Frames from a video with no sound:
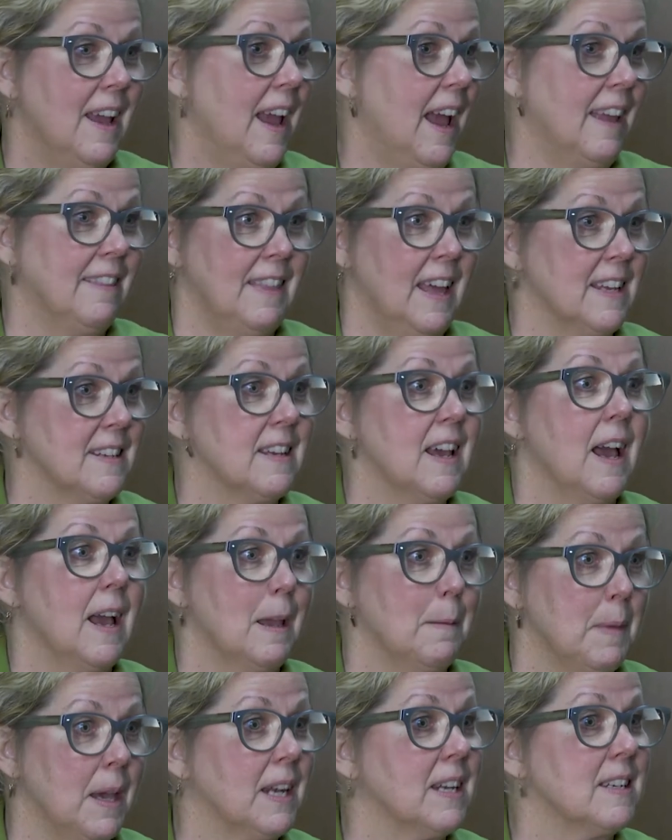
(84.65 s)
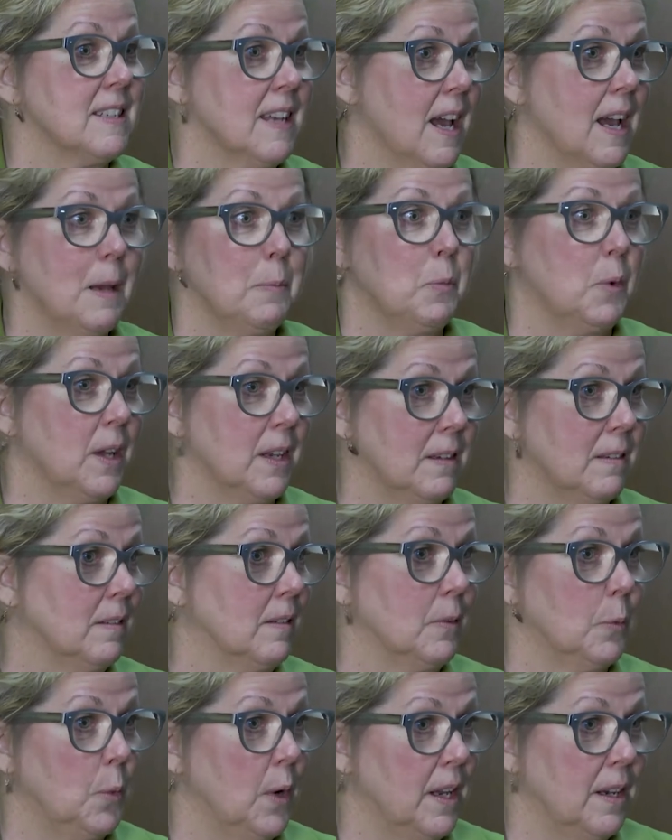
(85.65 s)
at that time, at a time when
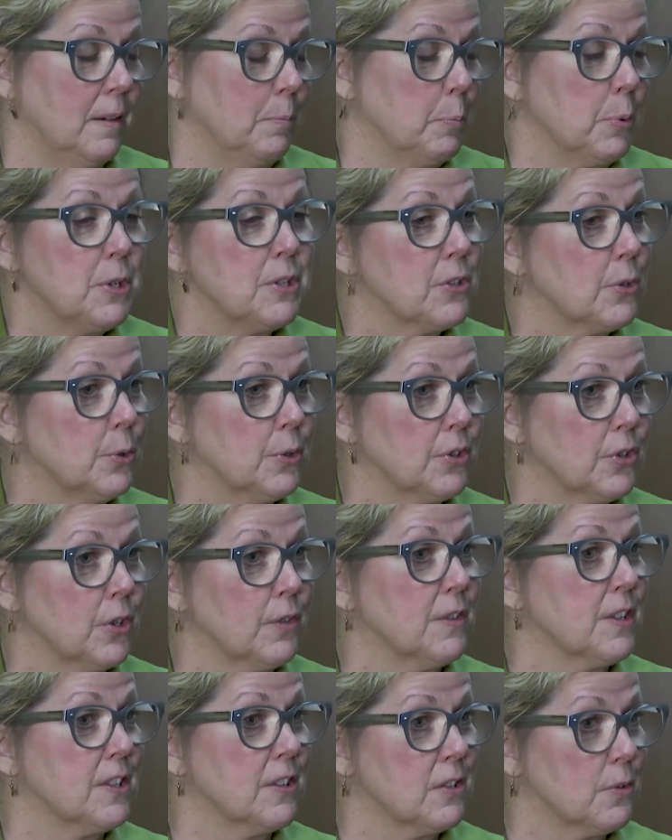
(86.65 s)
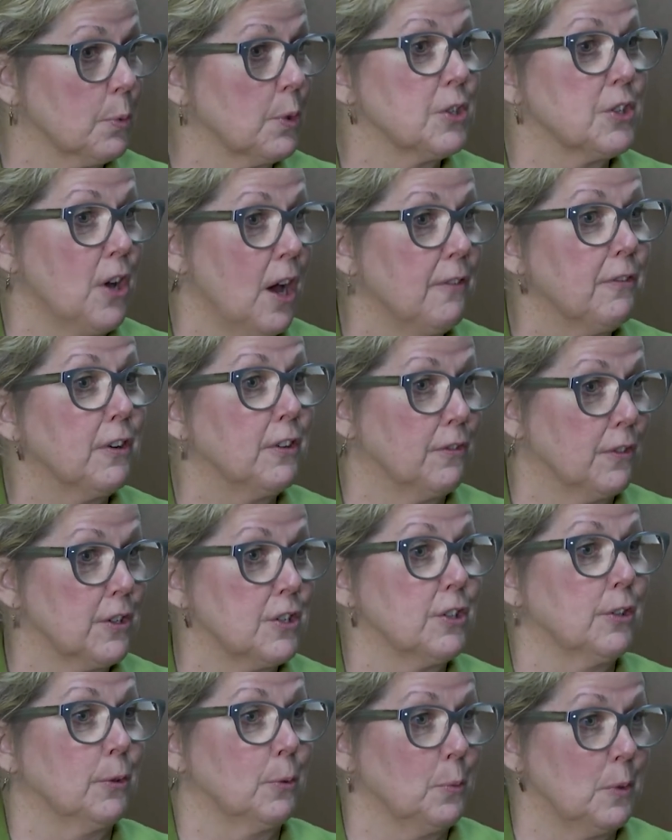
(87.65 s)
when preschool services weren't offered for
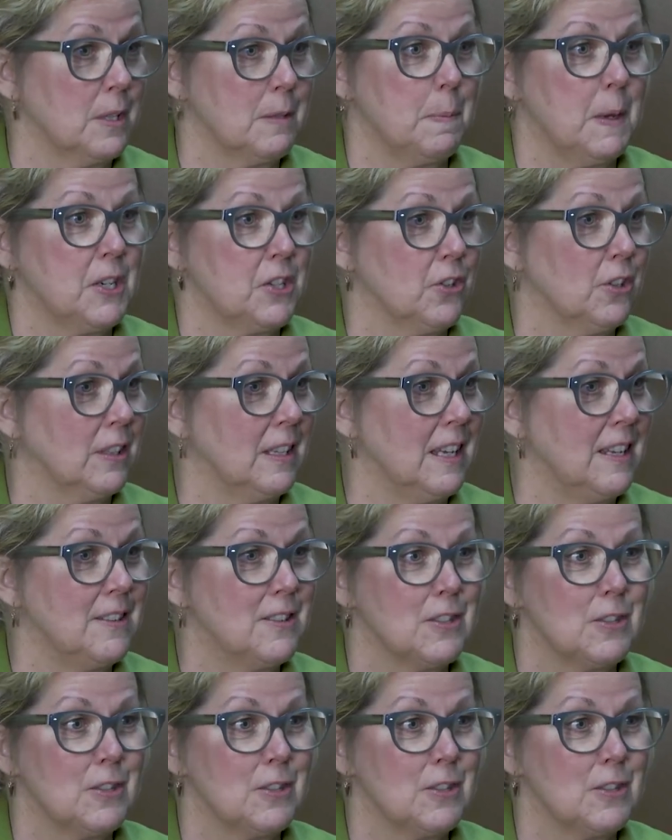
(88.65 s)
children with special needs.